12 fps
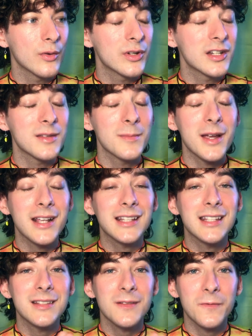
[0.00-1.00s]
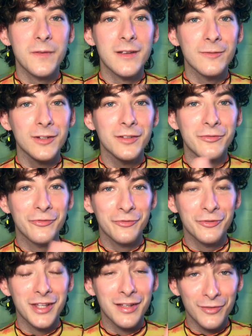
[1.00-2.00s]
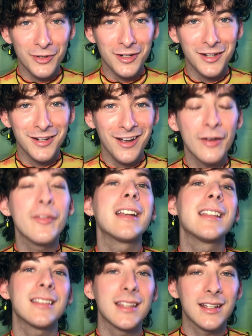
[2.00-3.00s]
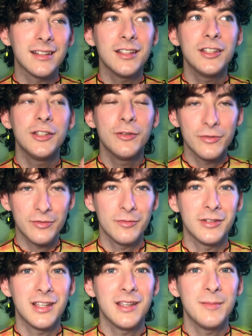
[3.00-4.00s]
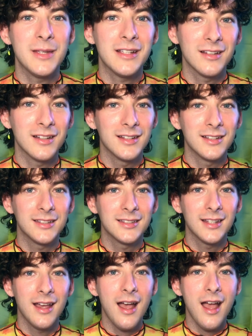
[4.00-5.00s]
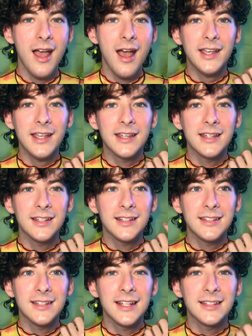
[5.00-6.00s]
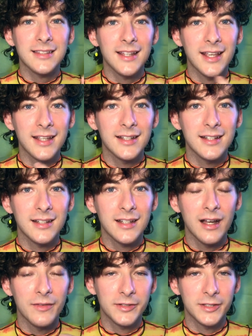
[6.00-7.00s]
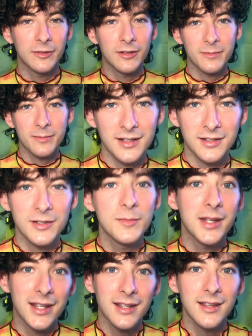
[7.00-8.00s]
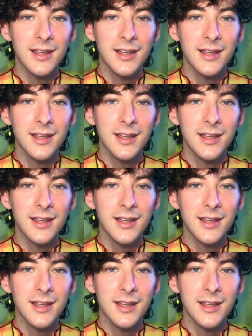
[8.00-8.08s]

Which is my least favorite flavor of anything usually because it tastes like cough syrup to me.